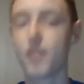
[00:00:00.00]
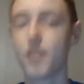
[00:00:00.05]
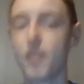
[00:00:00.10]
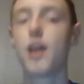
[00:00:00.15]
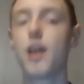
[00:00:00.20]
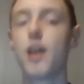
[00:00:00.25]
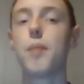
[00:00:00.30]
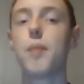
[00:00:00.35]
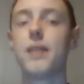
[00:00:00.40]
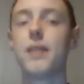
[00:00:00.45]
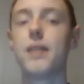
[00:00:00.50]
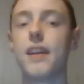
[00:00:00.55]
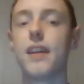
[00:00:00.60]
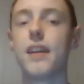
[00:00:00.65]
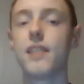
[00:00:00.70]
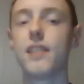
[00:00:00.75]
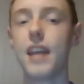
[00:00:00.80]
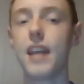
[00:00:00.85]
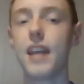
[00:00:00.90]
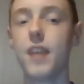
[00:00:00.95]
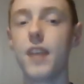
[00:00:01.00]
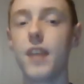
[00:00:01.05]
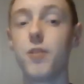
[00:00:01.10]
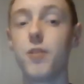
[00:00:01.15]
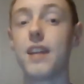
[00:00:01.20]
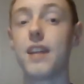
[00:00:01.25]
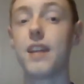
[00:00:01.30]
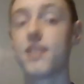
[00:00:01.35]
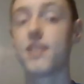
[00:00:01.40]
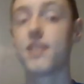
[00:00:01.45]
but then later that
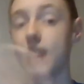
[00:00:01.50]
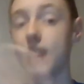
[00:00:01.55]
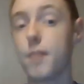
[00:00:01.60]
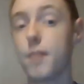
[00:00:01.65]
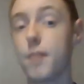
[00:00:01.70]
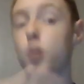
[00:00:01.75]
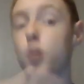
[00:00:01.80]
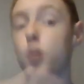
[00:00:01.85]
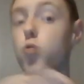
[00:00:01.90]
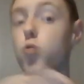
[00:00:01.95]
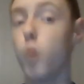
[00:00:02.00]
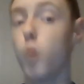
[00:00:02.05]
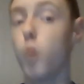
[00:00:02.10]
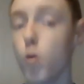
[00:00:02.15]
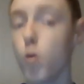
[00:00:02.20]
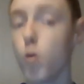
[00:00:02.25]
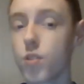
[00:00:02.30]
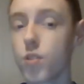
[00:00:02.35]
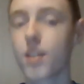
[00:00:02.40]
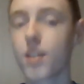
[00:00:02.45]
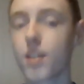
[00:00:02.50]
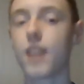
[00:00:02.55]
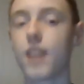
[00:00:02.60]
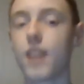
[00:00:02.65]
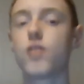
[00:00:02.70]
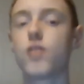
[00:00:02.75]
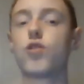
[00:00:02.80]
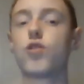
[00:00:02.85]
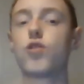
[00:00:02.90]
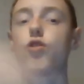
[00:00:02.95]
same quote
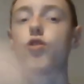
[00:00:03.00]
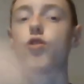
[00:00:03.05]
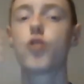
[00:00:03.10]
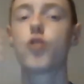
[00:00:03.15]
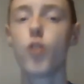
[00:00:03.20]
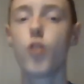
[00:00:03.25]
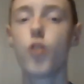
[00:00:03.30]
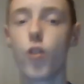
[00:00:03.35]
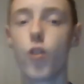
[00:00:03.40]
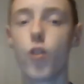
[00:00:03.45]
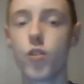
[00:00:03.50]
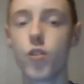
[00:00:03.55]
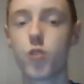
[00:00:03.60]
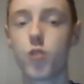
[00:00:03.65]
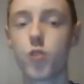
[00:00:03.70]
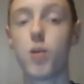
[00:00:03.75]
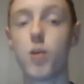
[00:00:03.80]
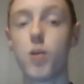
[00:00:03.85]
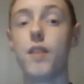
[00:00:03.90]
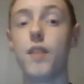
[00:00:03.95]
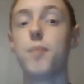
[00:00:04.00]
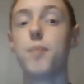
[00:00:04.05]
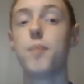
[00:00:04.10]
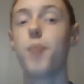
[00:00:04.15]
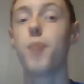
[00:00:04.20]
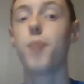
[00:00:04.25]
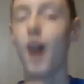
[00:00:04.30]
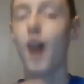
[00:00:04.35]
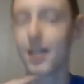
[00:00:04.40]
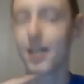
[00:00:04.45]
gets turned to have a
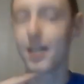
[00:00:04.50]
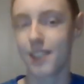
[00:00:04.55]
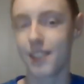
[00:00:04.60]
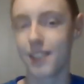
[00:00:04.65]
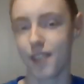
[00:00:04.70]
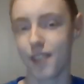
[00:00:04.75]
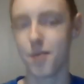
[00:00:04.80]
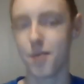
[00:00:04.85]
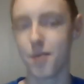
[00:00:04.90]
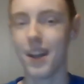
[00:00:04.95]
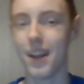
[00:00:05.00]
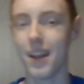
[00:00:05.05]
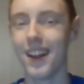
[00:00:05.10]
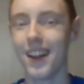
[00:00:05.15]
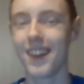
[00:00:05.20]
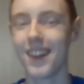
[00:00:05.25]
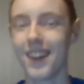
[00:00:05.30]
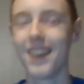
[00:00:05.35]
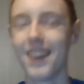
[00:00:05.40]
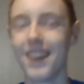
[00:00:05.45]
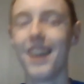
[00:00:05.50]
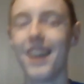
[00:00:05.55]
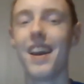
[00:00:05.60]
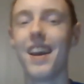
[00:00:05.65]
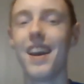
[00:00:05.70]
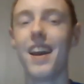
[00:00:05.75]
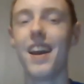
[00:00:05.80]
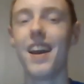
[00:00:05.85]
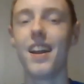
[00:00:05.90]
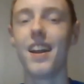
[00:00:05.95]
positive meaning.
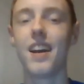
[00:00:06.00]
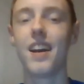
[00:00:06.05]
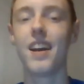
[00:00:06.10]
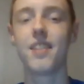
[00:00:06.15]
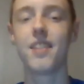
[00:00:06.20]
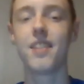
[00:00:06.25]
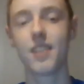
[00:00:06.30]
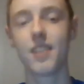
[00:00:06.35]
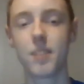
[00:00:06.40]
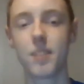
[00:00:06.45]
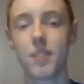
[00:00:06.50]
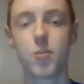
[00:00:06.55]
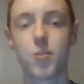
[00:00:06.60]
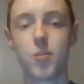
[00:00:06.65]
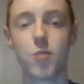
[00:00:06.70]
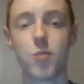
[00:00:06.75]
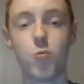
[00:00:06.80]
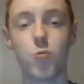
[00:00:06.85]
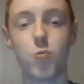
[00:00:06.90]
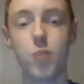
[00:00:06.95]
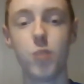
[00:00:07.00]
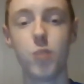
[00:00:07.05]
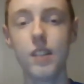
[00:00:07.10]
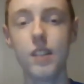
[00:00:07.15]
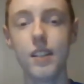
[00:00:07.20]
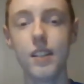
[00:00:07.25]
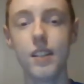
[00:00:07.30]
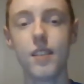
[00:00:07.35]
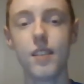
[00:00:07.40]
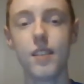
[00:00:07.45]
And I thought that was a
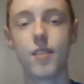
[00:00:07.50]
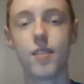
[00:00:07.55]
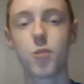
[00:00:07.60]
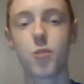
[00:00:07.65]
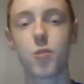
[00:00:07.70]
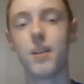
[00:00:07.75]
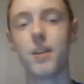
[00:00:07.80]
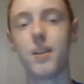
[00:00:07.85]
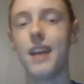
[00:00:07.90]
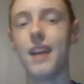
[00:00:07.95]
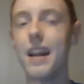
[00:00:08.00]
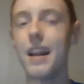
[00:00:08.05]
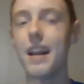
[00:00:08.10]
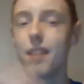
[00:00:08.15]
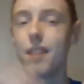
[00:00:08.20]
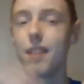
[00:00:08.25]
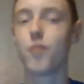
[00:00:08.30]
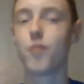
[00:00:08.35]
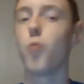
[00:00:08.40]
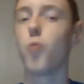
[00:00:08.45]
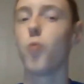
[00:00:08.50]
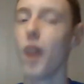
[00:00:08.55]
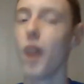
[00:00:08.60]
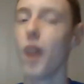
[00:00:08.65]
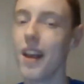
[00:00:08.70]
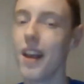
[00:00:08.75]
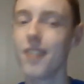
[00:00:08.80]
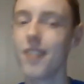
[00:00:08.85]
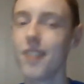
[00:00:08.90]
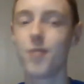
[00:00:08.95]
really creative way
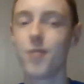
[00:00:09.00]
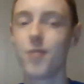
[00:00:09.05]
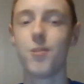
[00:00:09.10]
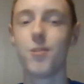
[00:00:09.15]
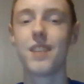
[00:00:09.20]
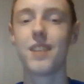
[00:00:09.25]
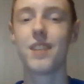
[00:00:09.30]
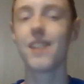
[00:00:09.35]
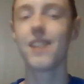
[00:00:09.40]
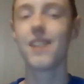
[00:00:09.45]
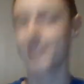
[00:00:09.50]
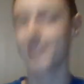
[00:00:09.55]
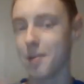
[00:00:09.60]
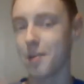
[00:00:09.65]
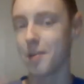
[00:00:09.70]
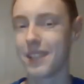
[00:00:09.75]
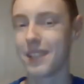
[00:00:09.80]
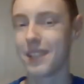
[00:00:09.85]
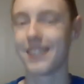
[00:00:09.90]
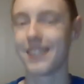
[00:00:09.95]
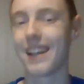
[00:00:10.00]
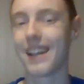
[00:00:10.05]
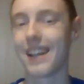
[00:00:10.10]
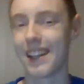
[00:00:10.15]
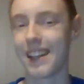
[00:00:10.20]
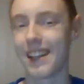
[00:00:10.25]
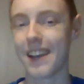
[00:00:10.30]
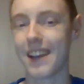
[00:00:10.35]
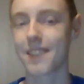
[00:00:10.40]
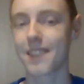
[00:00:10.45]
to tell something like
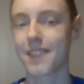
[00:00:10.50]
that.